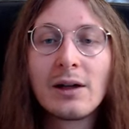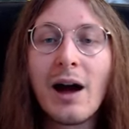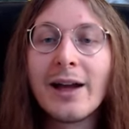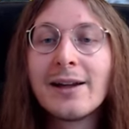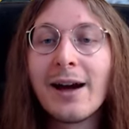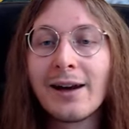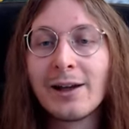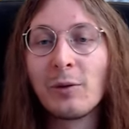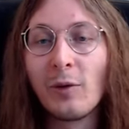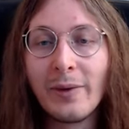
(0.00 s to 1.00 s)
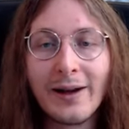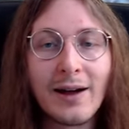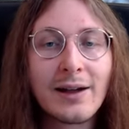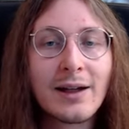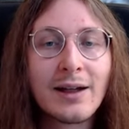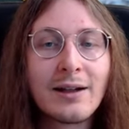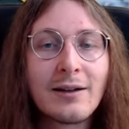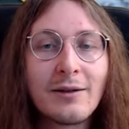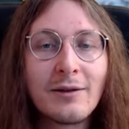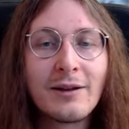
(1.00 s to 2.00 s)
Ideally it would be like
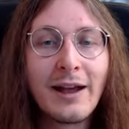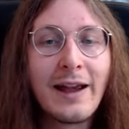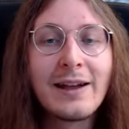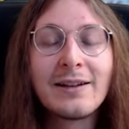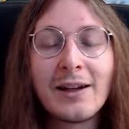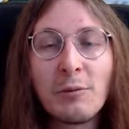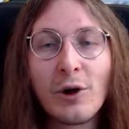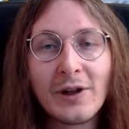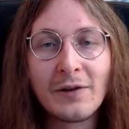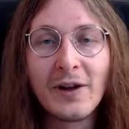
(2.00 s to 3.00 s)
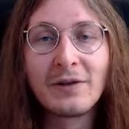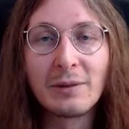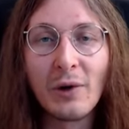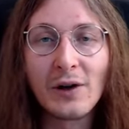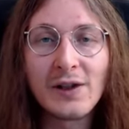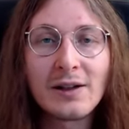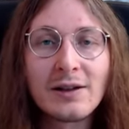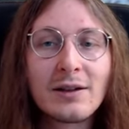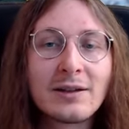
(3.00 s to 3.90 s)
anything more than 50%.